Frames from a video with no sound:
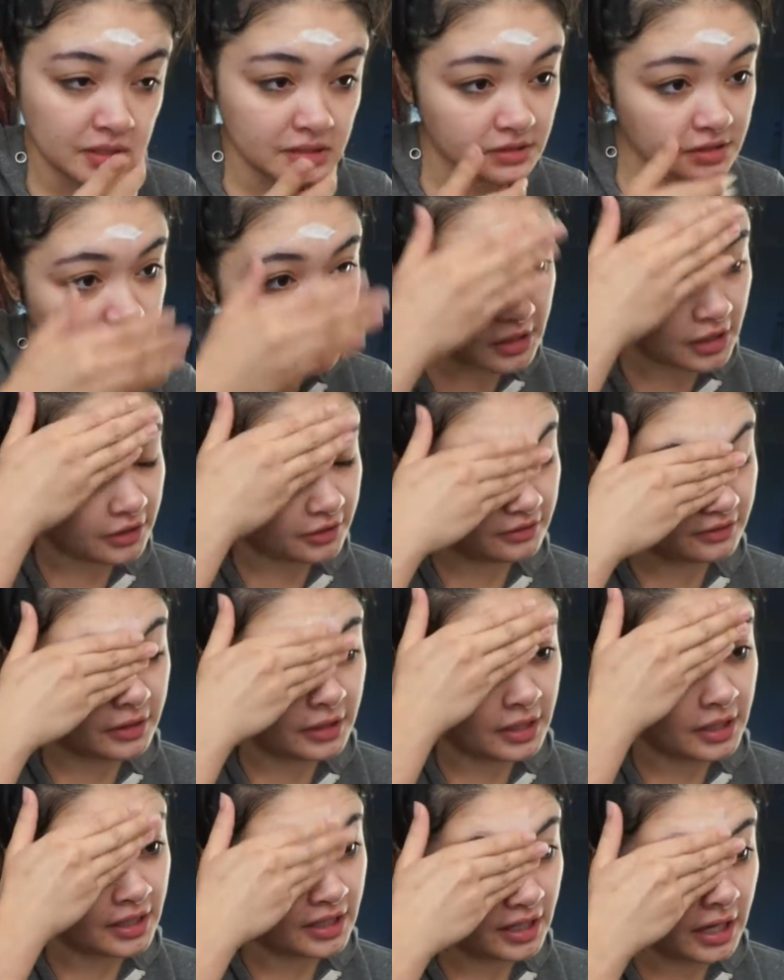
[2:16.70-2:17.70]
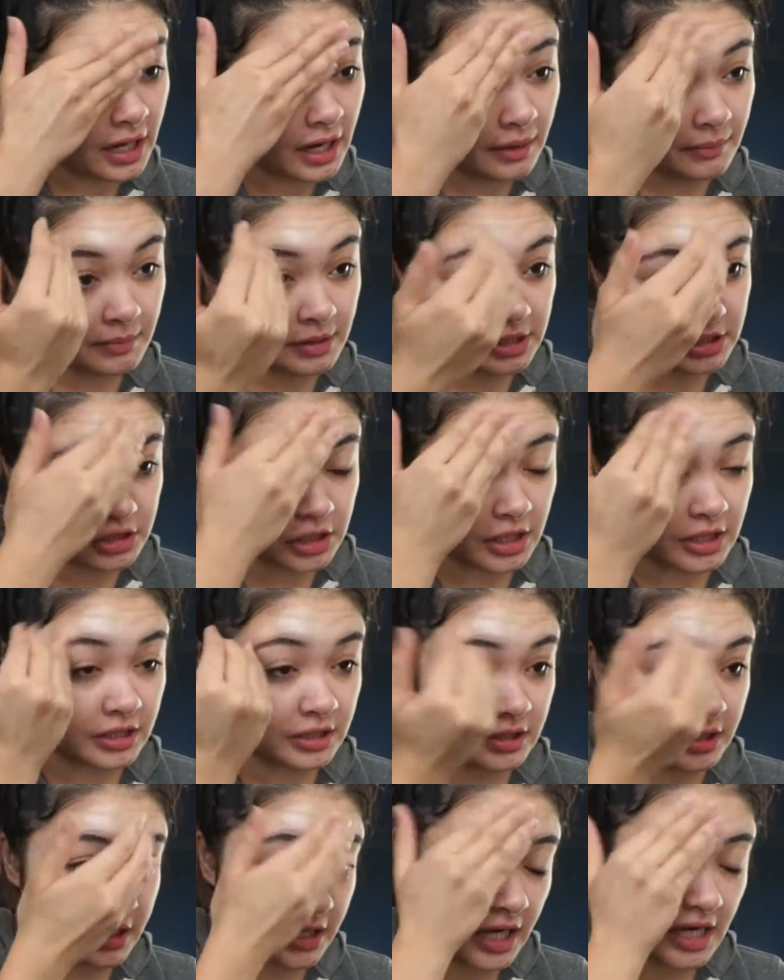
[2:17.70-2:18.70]
So I might try to
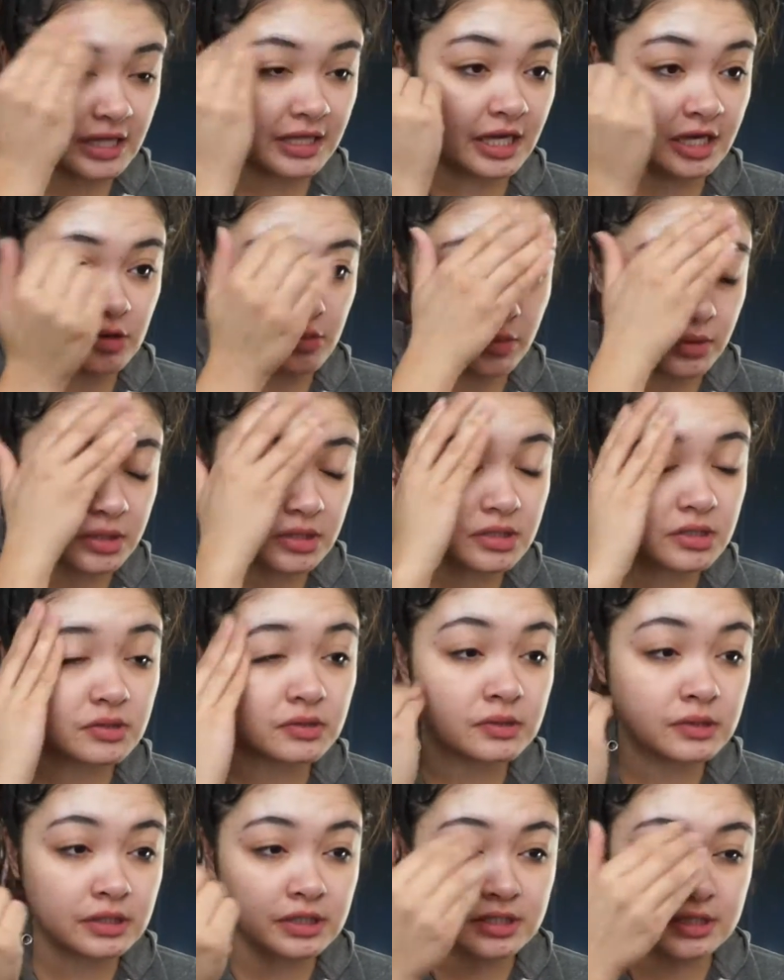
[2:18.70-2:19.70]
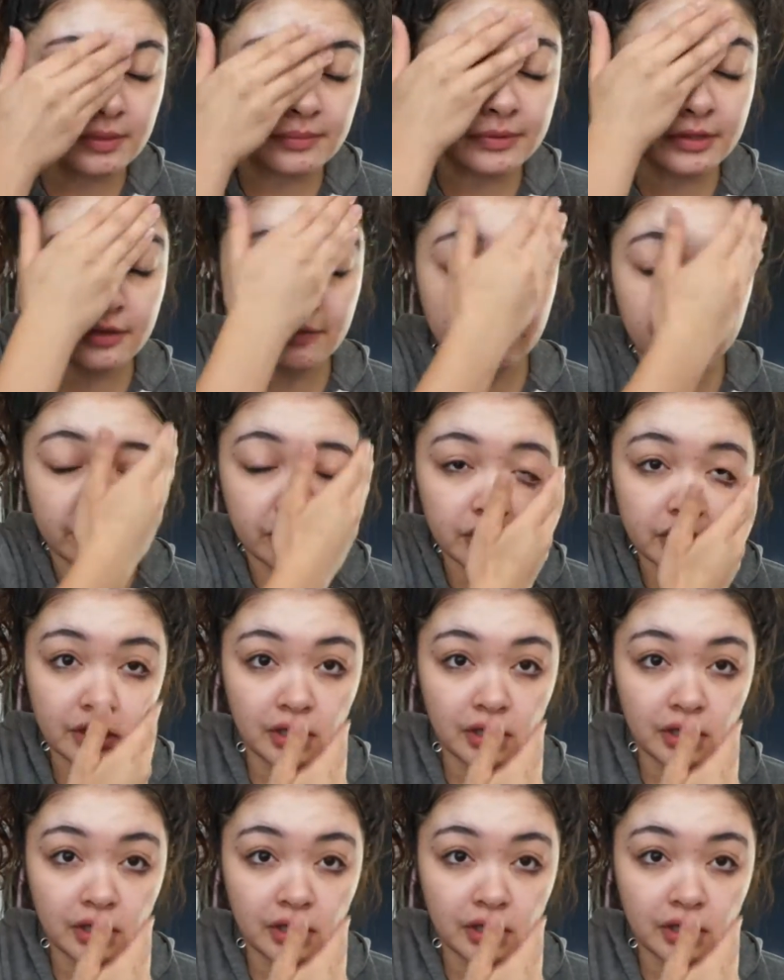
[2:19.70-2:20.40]
look at like Windsor or something for